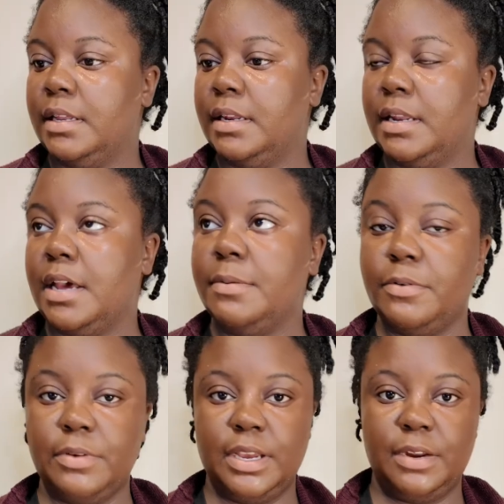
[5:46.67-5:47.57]
Now I'm
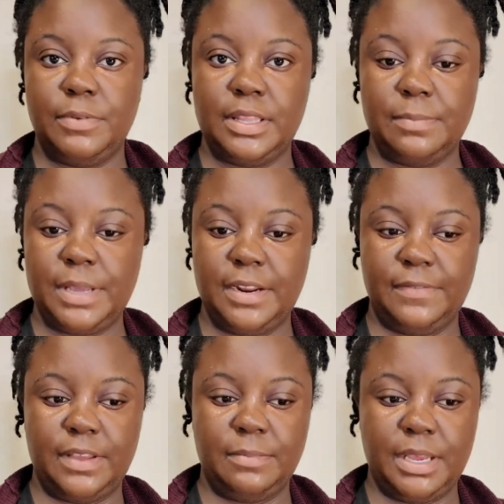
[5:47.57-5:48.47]
going in with the
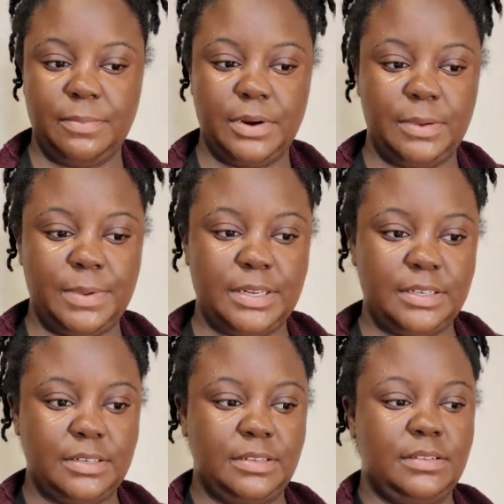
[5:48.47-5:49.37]
Benefit My Brow
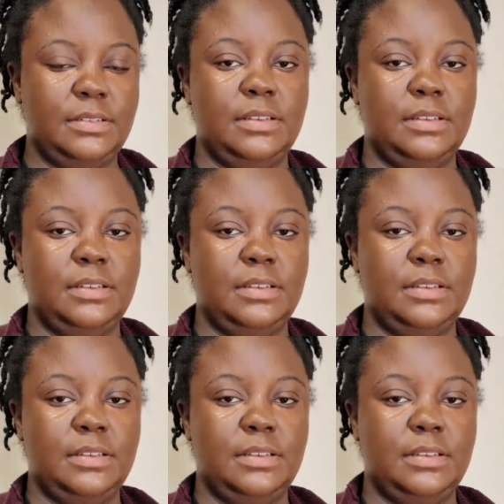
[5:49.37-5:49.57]
Pencil,